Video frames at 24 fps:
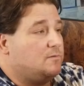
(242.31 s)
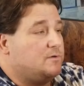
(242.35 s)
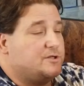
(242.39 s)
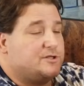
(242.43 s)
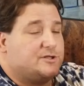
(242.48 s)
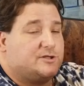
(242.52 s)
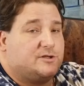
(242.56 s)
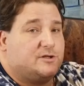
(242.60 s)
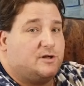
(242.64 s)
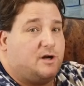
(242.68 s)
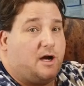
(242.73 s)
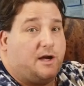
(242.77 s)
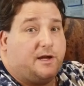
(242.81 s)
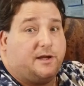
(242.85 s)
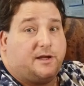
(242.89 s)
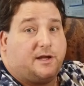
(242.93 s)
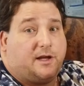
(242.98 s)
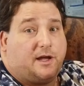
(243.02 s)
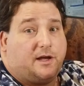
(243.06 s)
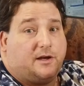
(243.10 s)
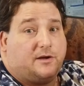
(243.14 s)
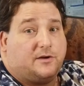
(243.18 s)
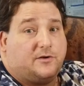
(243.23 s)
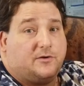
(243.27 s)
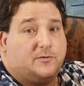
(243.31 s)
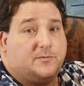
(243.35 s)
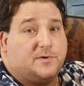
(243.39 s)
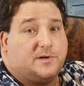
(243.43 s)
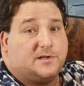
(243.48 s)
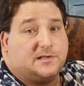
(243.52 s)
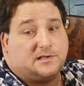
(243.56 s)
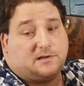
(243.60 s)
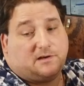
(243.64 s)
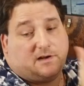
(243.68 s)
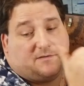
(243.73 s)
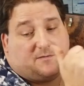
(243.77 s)
which I can't do
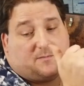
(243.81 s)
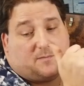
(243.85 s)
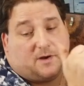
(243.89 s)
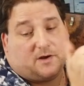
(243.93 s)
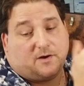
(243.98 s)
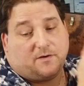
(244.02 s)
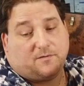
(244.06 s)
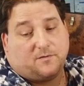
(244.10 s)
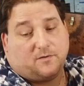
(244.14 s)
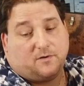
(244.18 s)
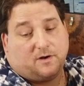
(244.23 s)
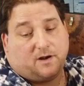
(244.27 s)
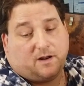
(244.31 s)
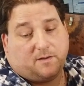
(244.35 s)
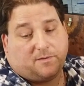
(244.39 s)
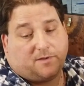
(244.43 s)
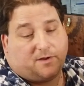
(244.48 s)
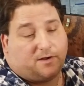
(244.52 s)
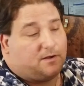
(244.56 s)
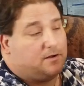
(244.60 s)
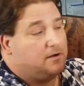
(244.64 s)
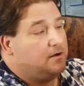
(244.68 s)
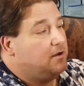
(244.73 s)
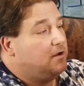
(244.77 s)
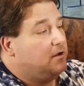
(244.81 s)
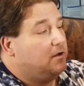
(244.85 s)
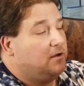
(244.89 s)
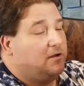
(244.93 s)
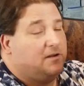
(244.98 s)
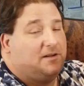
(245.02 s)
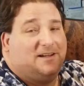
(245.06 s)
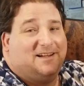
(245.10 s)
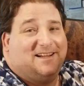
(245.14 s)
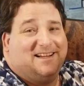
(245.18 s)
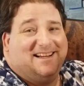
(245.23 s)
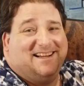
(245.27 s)
because I don't have a microphone on
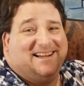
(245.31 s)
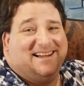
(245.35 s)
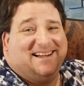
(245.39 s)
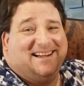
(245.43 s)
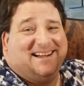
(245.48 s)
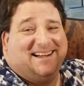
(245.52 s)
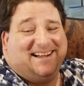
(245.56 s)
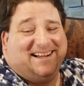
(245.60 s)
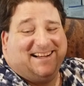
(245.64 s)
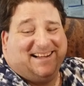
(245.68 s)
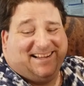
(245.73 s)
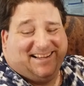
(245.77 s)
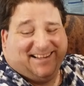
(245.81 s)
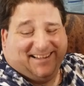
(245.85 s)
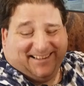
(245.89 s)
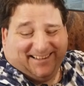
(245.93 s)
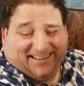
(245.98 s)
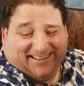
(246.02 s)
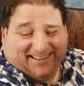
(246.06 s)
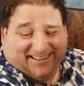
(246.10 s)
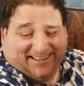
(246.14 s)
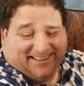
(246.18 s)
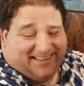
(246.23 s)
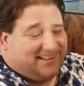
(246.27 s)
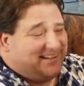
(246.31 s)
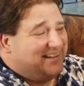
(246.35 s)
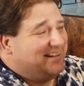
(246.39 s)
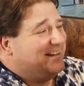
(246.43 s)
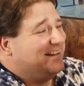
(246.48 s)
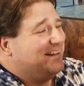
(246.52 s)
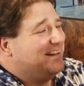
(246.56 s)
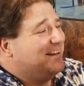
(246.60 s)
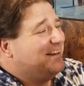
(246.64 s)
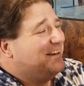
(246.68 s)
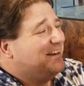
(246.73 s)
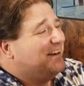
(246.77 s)
that
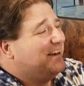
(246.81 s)
thing.